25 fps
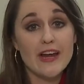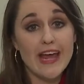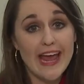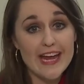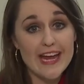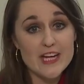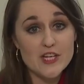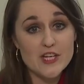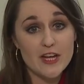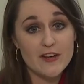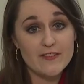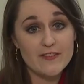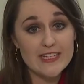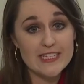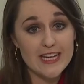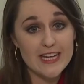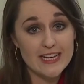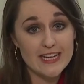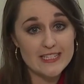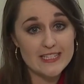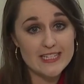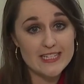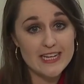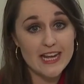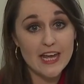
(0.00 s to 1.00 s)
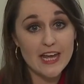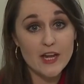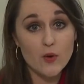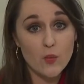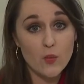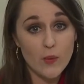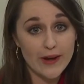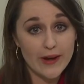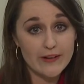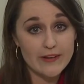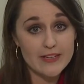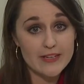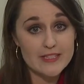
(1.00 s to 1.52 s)
on HIV testing and
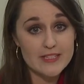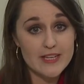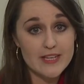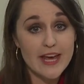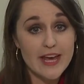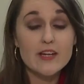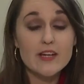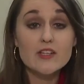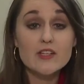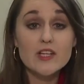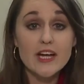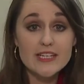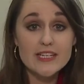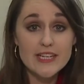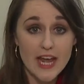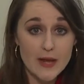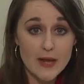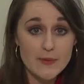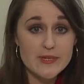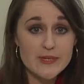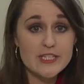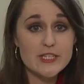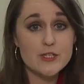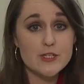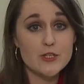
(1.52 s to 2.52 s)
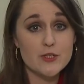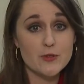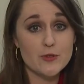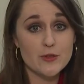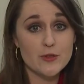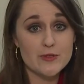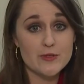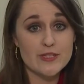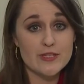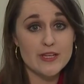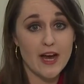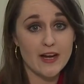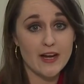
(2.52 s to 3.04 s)
awareness, head online to
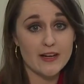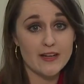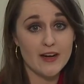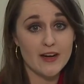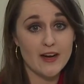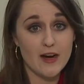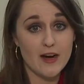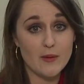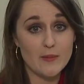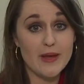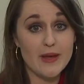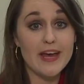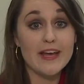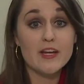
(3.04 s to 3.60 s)
abc2news.com.